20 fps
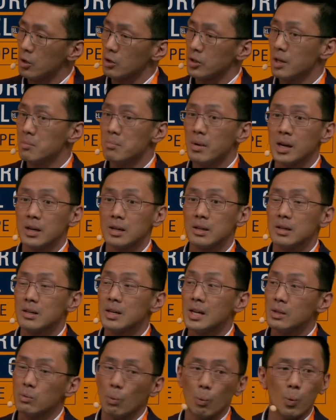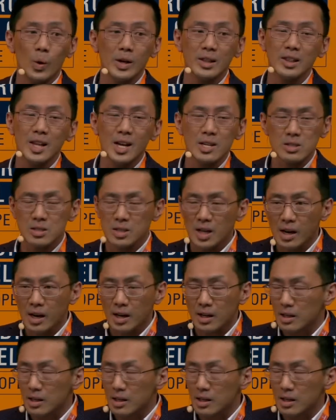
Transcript: They may need one less tank,